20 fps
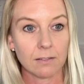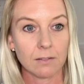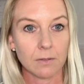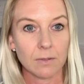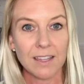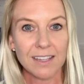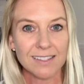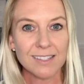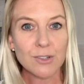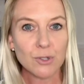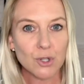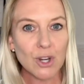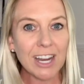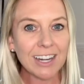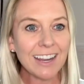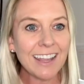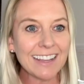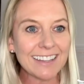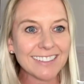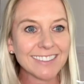That's still
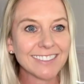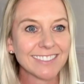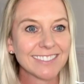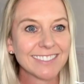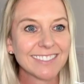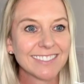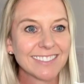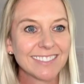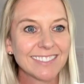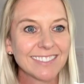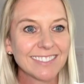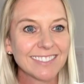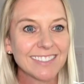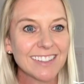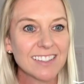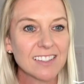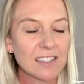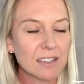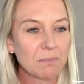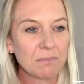training.
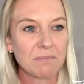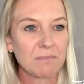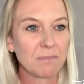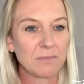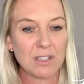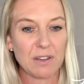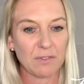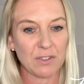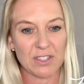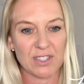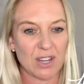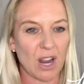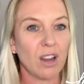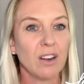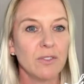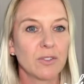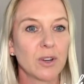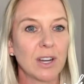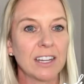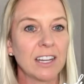It's a different style
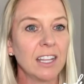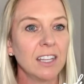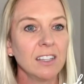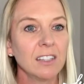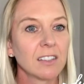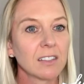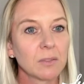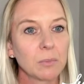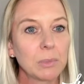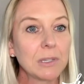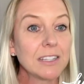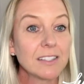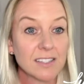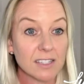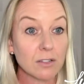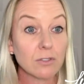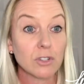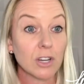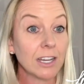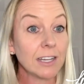of training, but it's
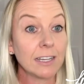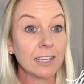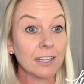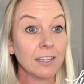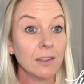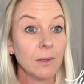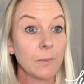still training.